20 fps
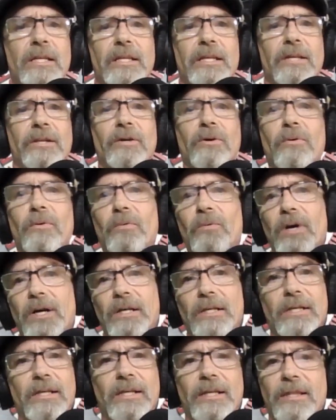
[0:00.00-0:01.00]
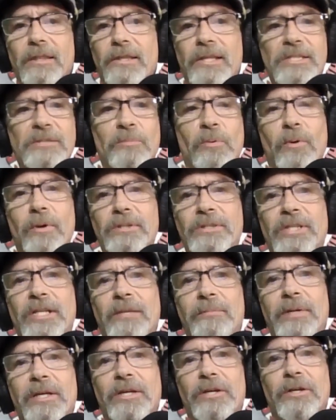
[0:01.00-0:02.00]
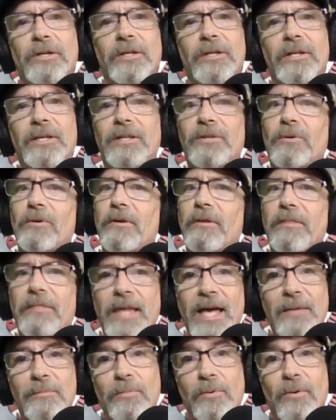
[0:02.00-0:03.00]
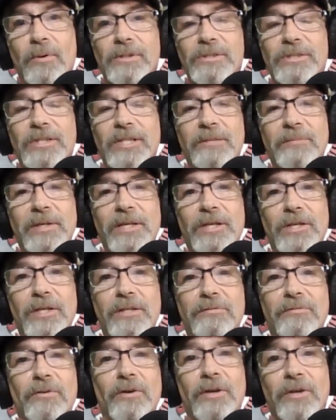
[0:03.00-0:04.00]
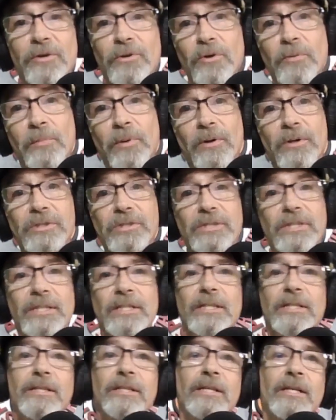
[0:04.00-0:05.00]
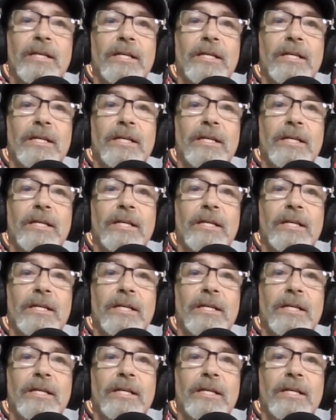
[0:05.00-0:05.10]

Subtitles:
this board's going to be good or that board's going to be good for a new person,